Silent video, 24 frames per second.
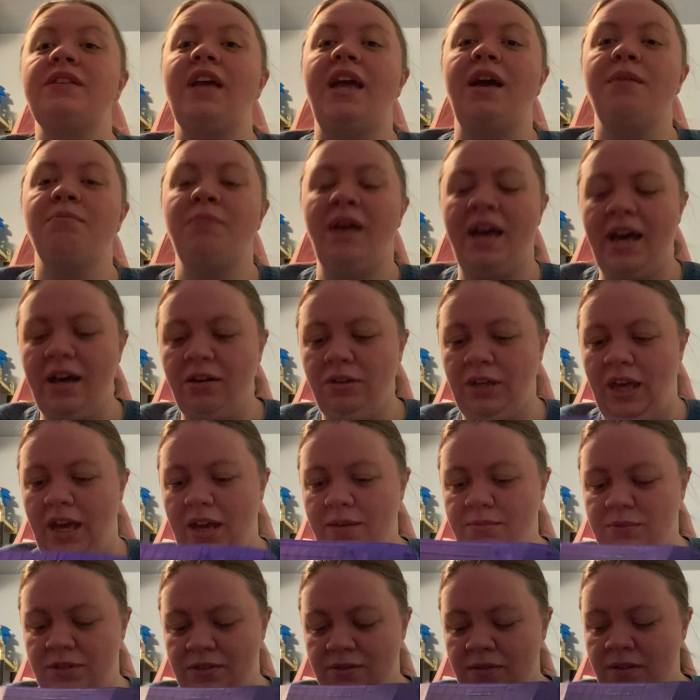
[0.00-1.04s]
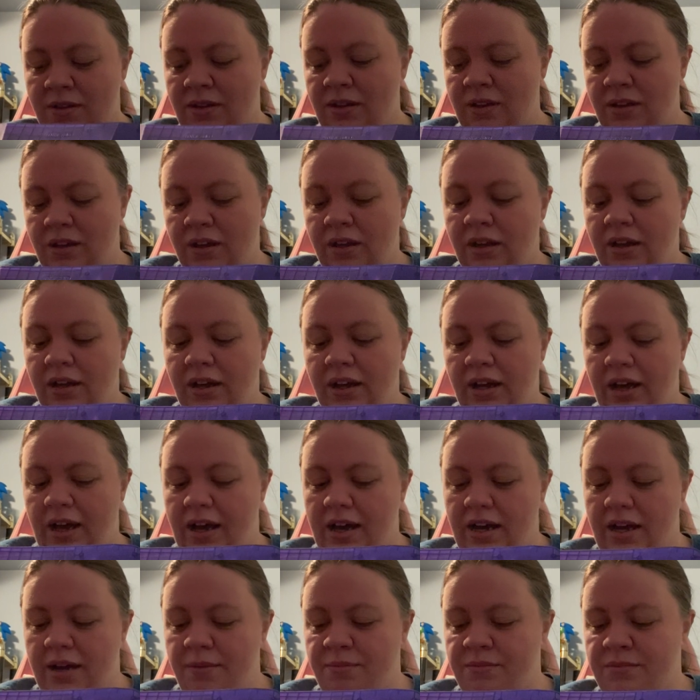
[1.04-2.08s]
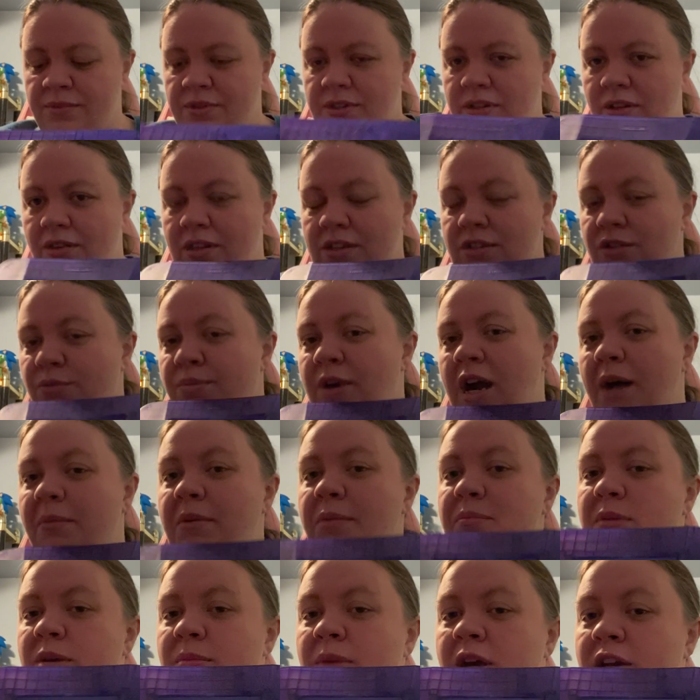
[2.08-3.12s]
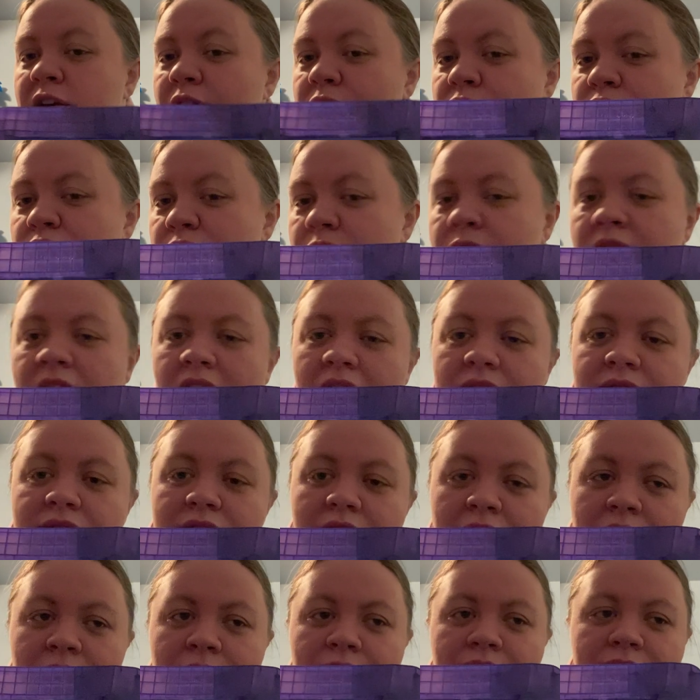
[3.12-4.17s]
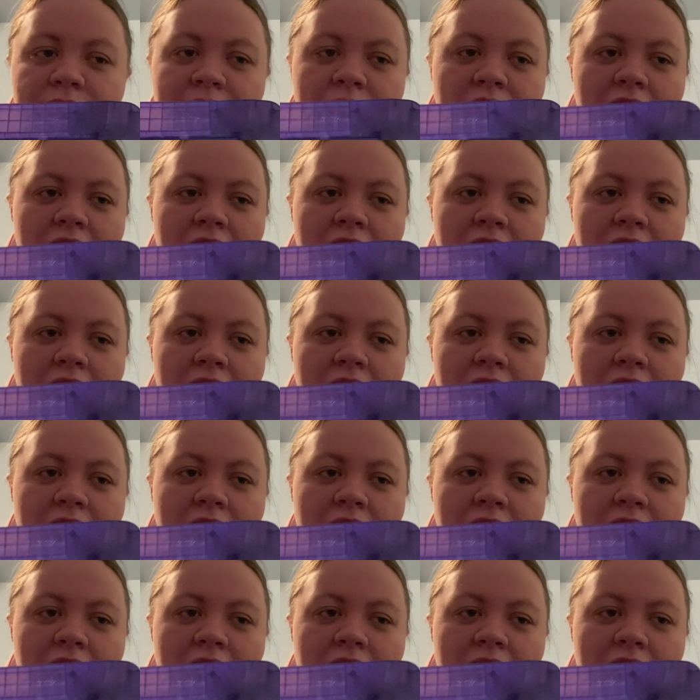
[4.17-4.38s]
and PAL games. So this will probably be my go-to console,